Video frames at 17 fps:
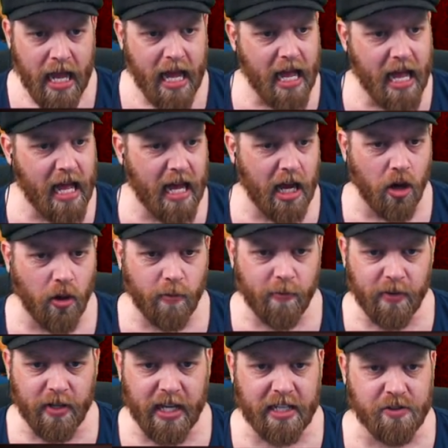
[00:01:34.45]
Uh,
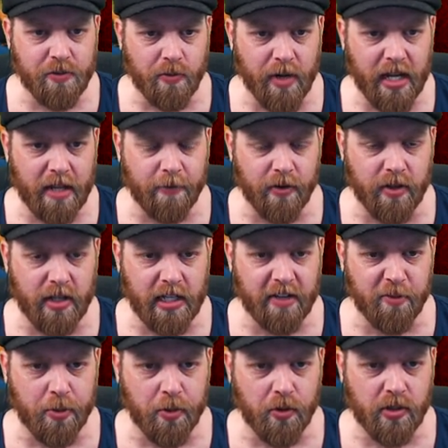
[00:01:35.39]
hopefully, he's ready for the
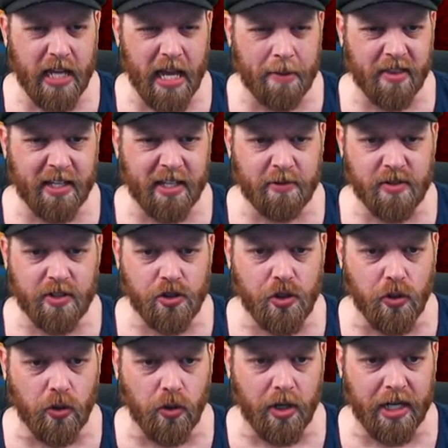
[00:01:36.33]
Liverpool game. I think it was a
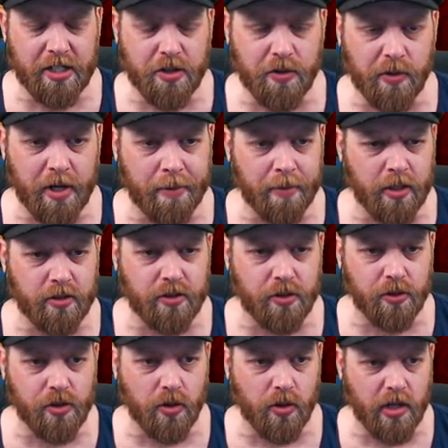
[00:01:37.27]
short injury. I'm not
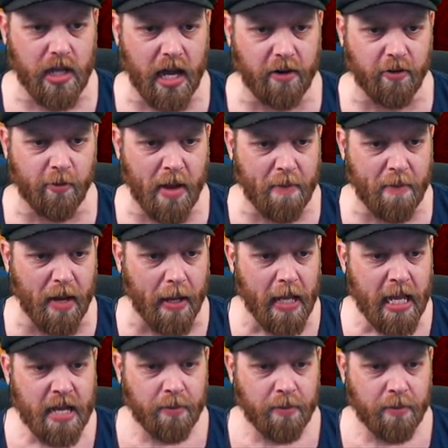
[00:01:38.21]
too sure. Can't remember.